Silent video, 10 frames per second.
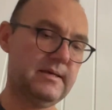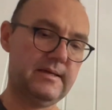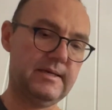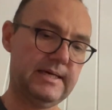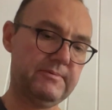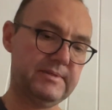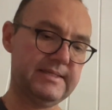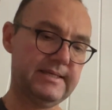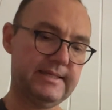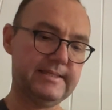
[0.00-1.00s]
and I would
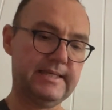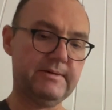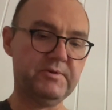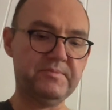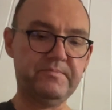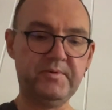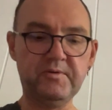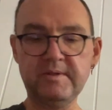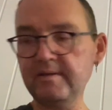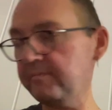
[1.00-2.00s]
say, let's say I would
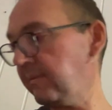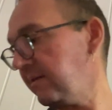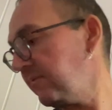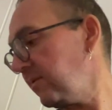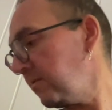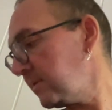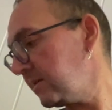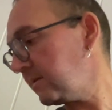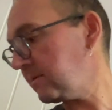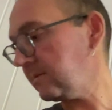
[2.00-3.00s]
put my phone in
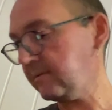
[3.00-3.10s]
it.